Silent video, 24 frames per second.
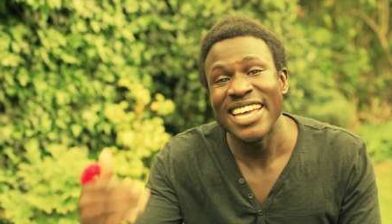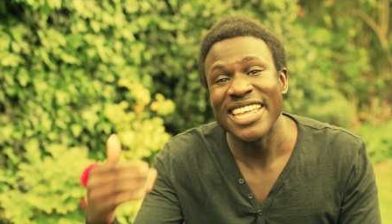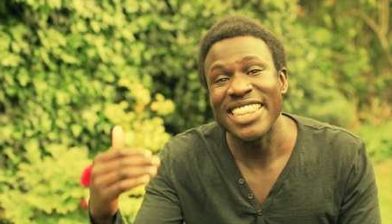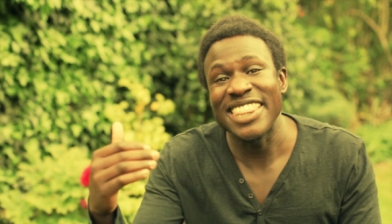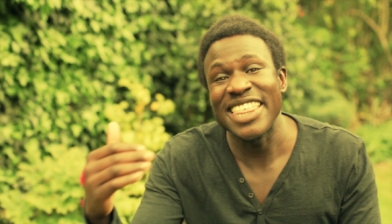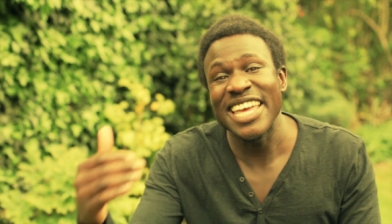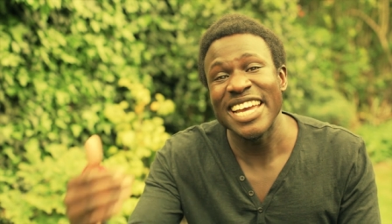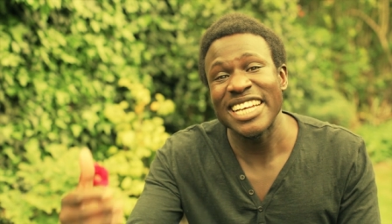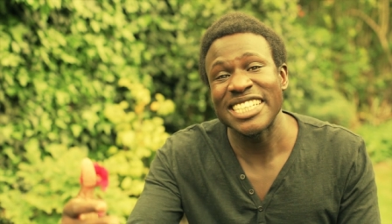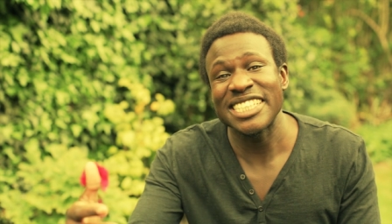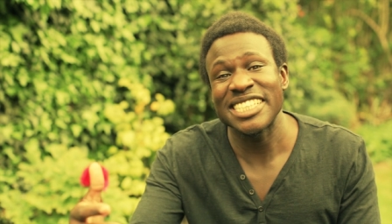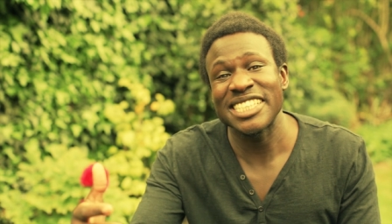
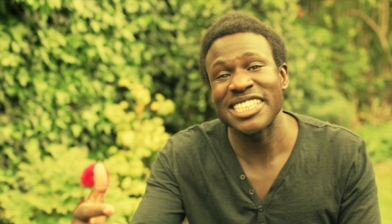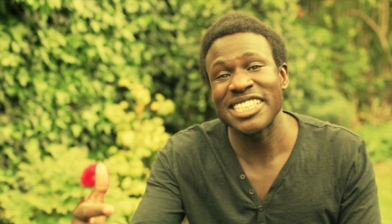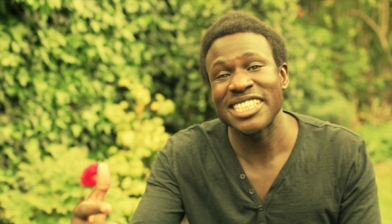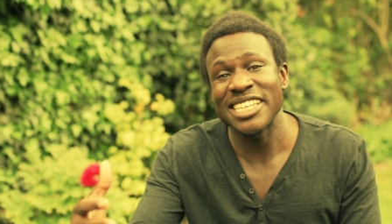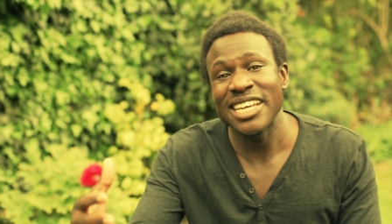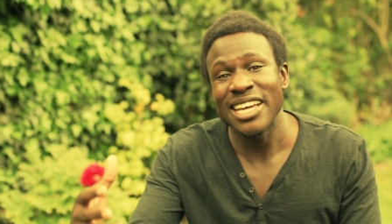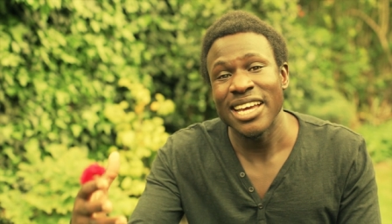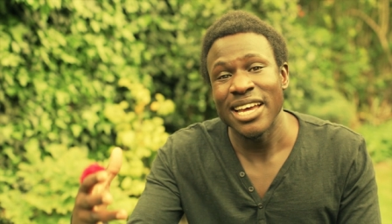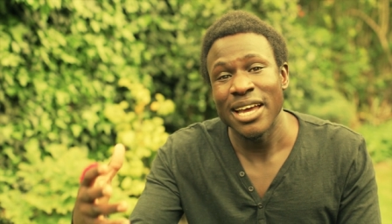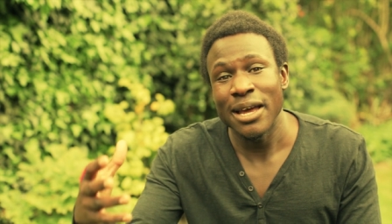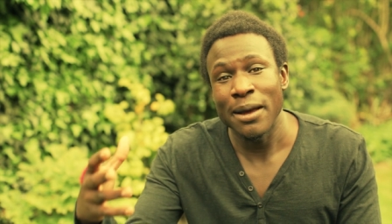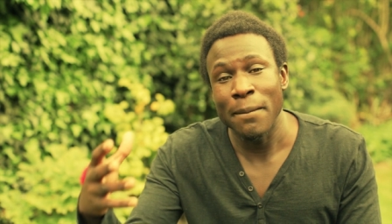this
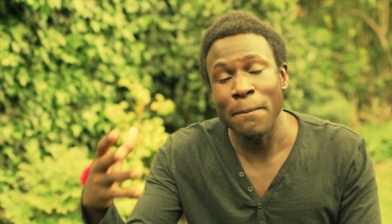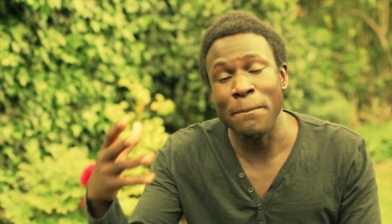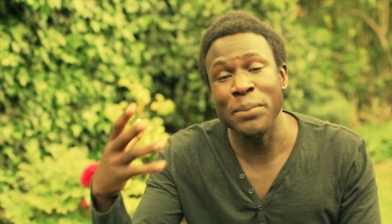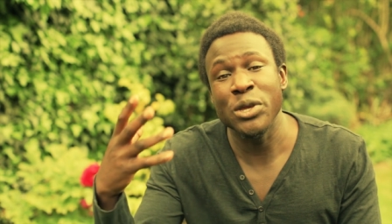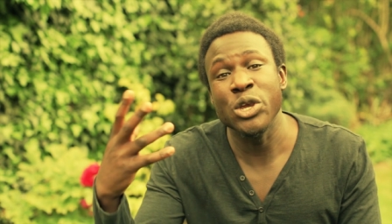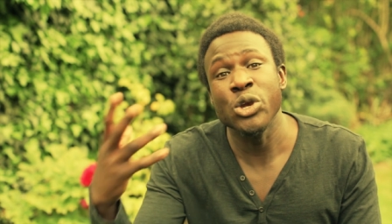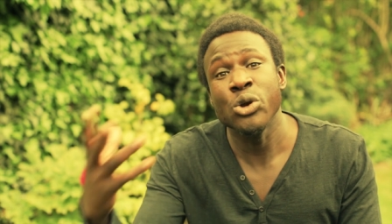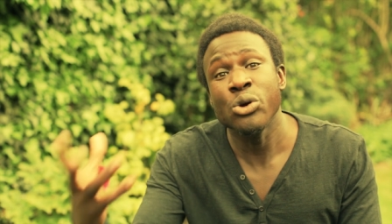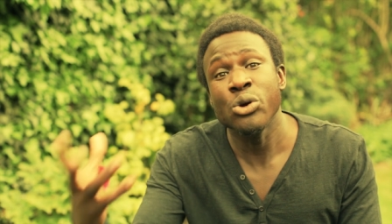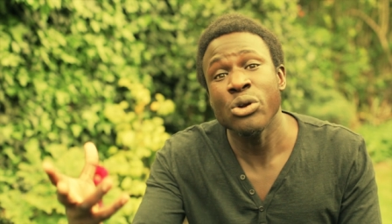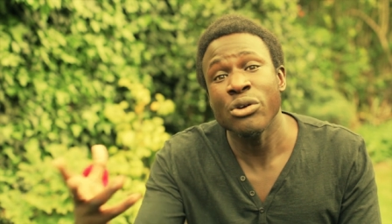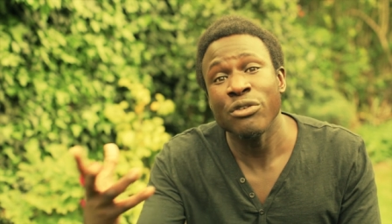
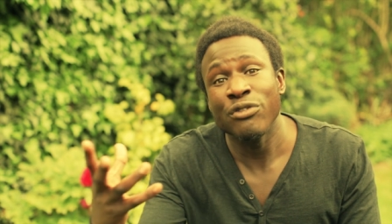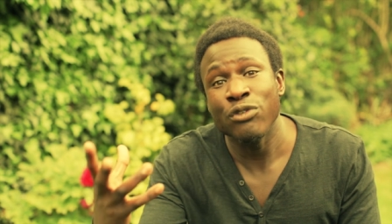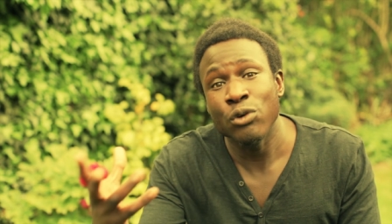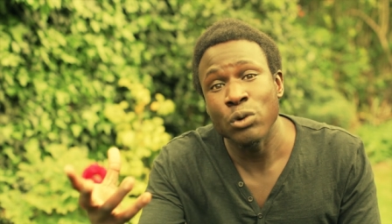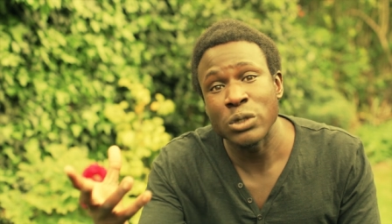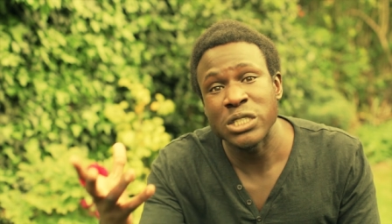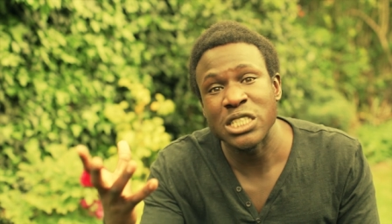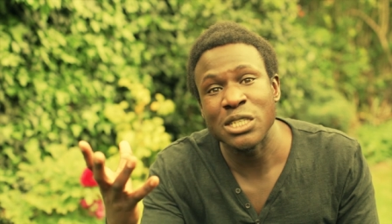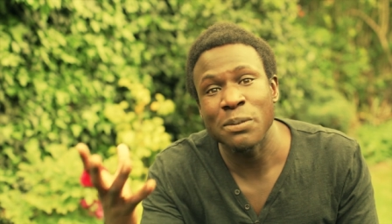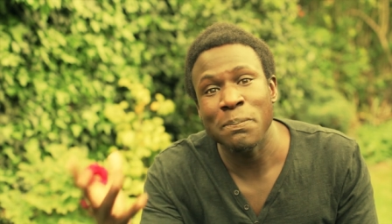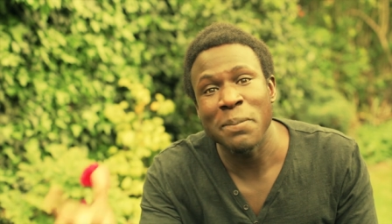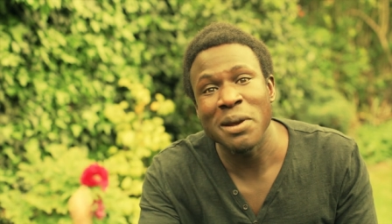beautiful
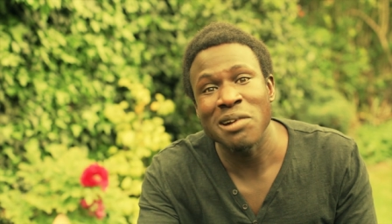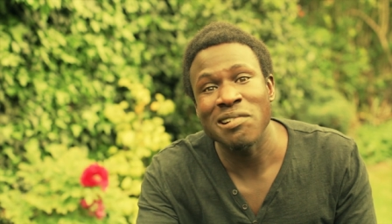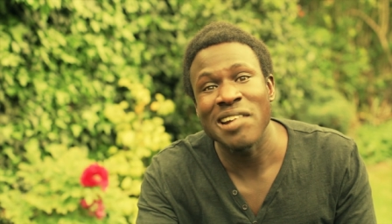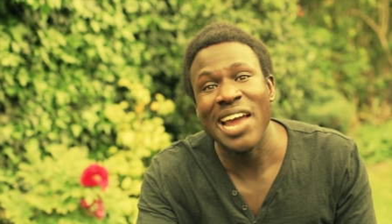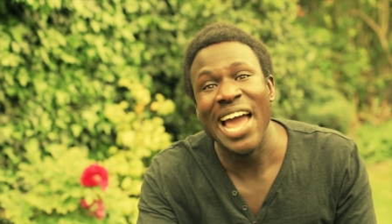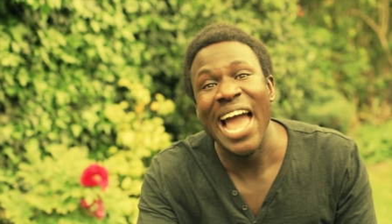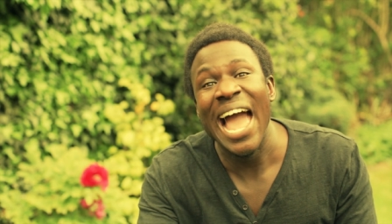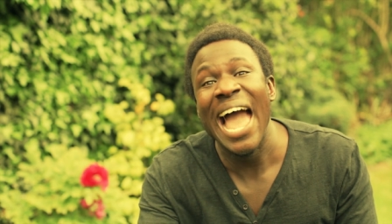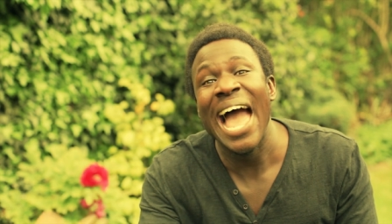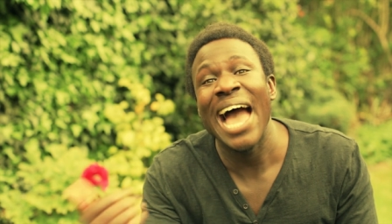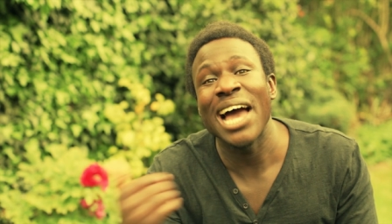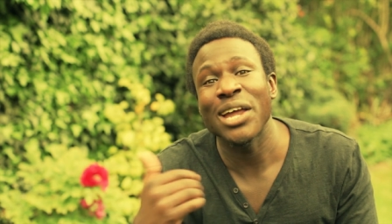spirit
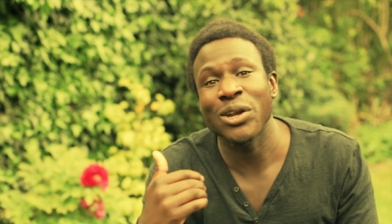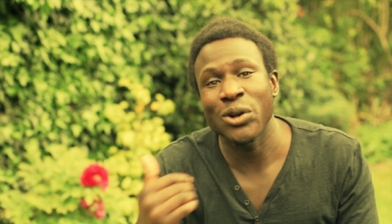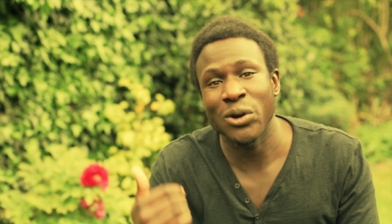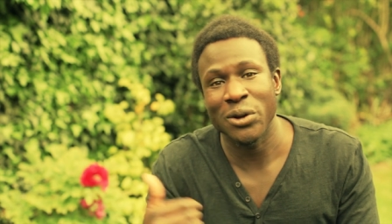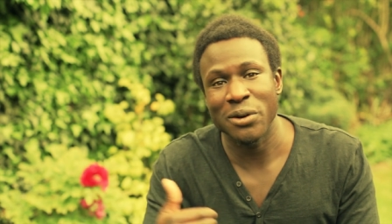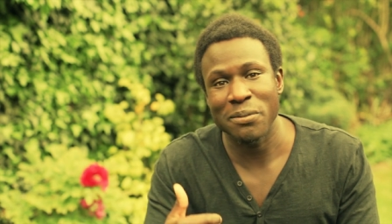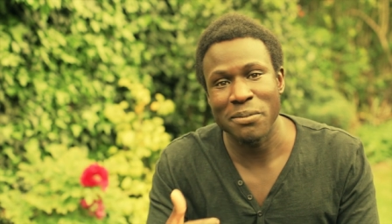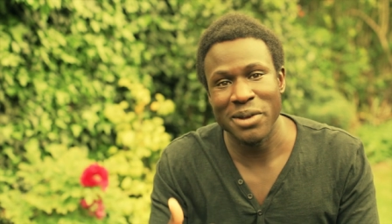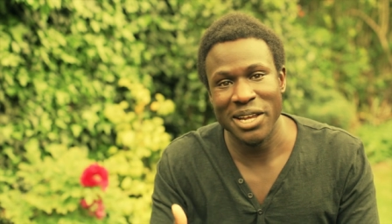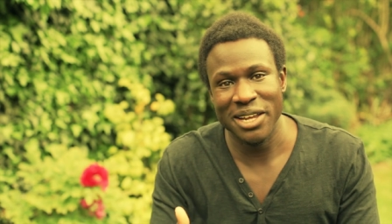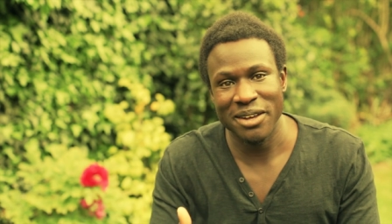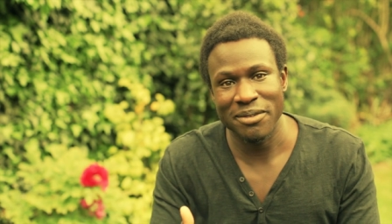had
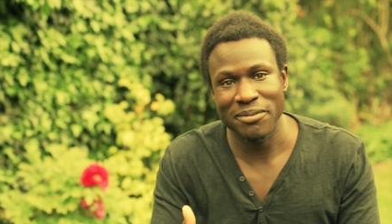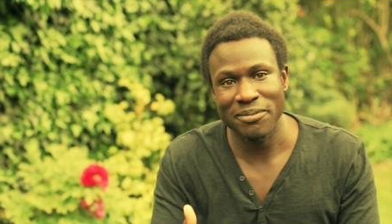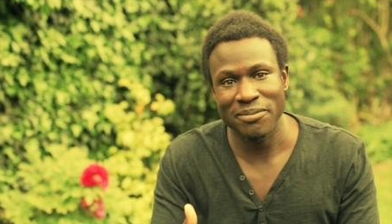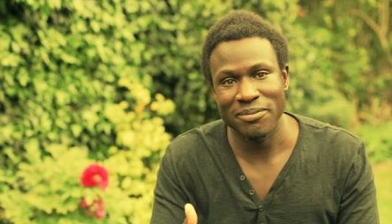on me.